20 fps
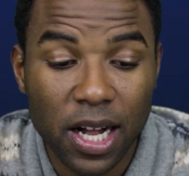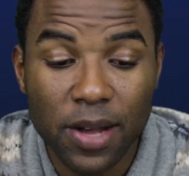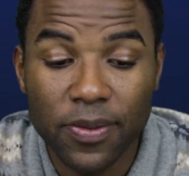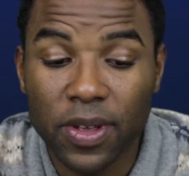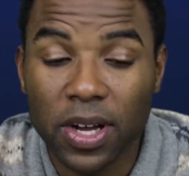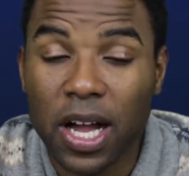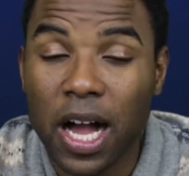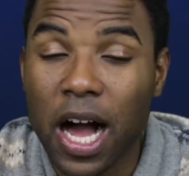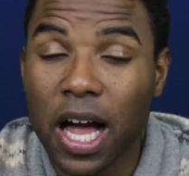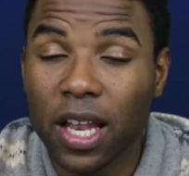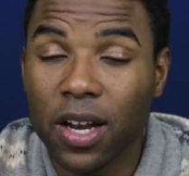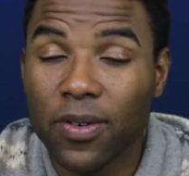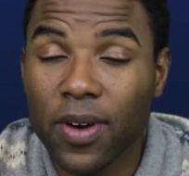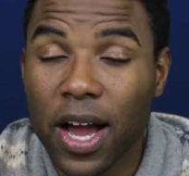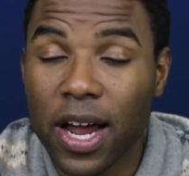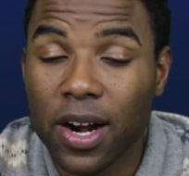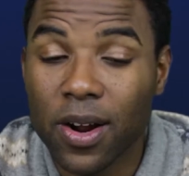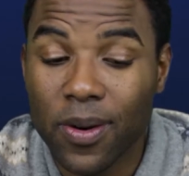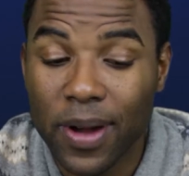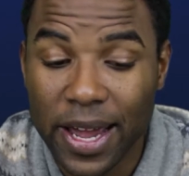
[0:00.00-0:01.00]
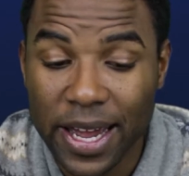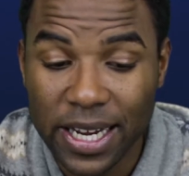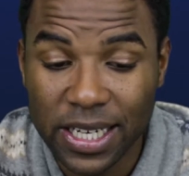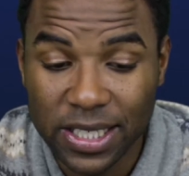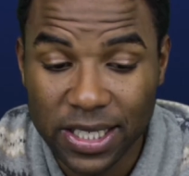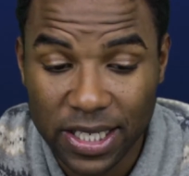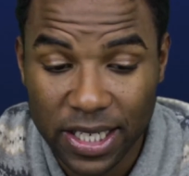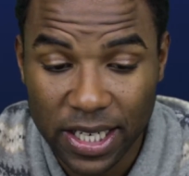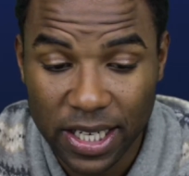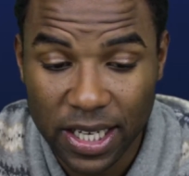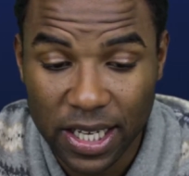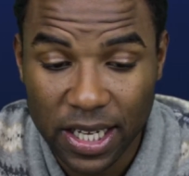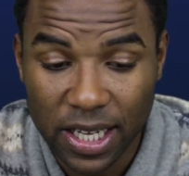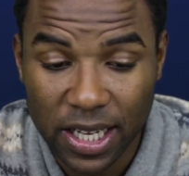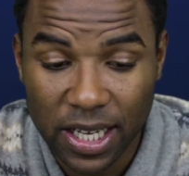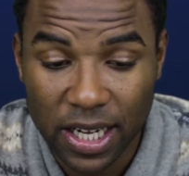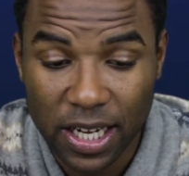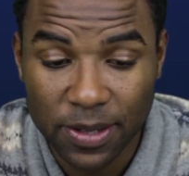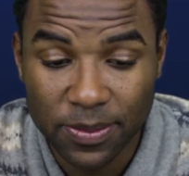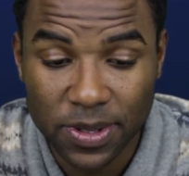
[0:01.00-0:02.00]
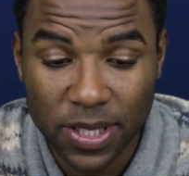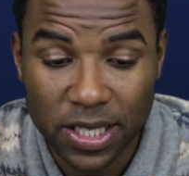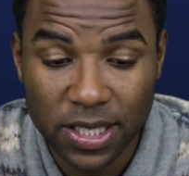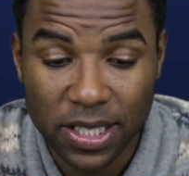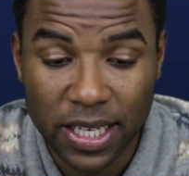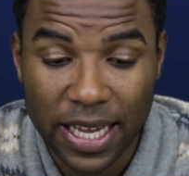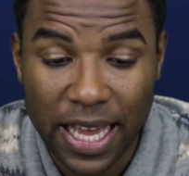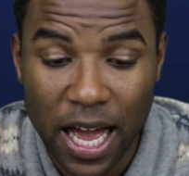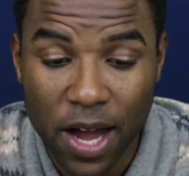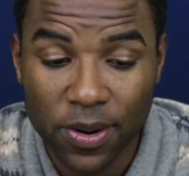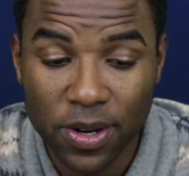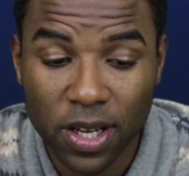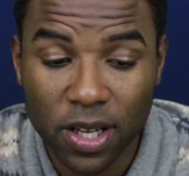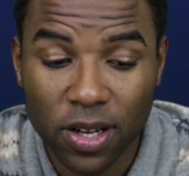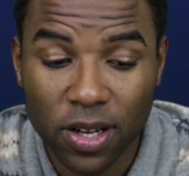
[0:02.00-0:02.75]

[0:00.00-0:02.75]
The Colorado AG says the county